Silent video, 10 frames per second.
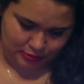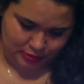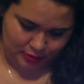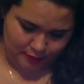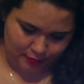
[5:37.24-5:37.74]

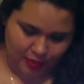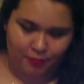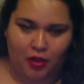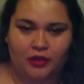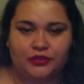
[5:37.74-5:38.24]
Yep, lip
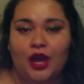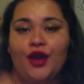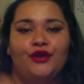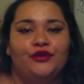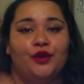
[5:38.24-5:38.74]
polish.
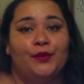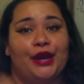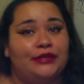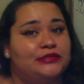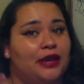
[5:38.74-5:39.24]
You know we
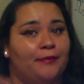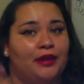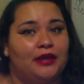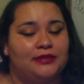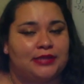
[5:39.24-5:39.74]
gotta check
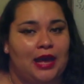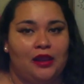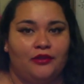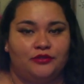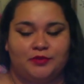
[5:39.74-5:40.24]
because
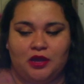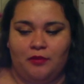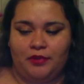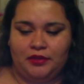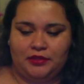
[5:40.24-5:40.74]
highlighters be
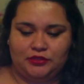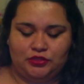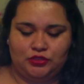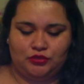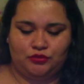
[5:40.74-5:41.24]
coming in this
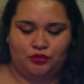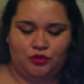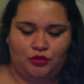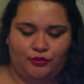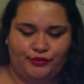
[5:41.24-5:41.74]
too.
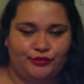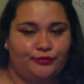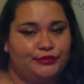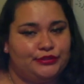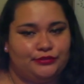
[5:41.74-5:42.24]
So
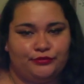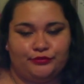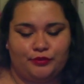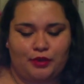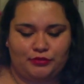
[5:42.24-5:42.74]

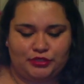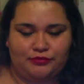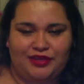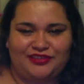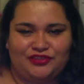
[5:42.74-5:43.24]
I'm just
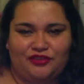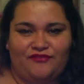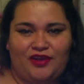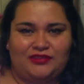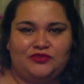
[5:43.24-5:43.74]
making sure
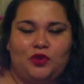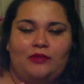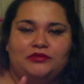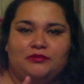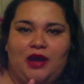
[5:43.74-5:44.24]
before I
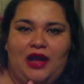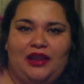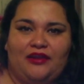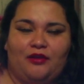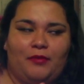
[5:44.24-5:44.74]
swap some
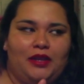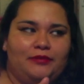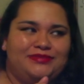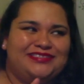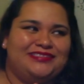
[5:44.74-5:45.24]
highlighter on my
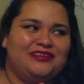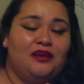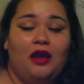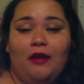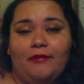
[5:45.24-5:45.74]
lips.
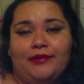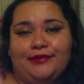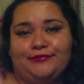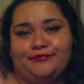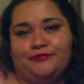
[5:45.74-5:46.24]
I
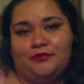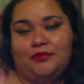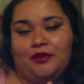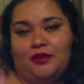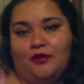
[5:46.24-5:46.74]
mean,
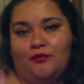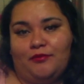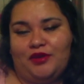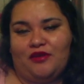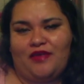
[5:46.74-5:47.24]
it wouldn't
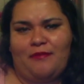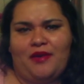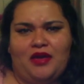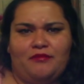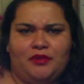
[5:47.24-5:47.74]
be all that
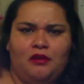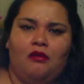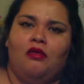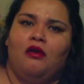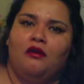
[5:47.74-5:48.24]
bad, but
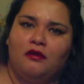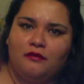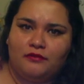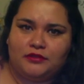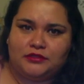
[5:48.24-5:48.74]

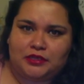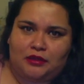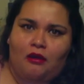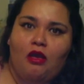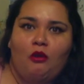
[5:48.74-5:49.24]
this thing
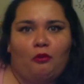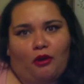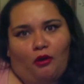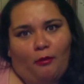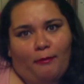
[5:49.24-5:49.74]

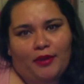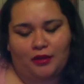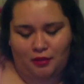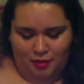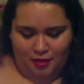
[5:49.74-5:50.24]
will
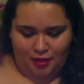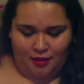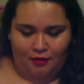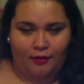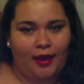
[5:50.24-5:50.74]
open.
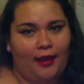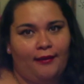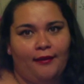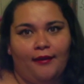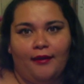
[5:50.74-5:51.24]
Okay,
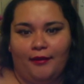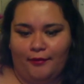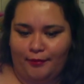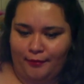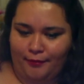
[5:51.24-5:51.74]

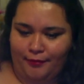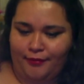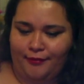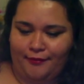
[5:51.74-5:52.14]
whew.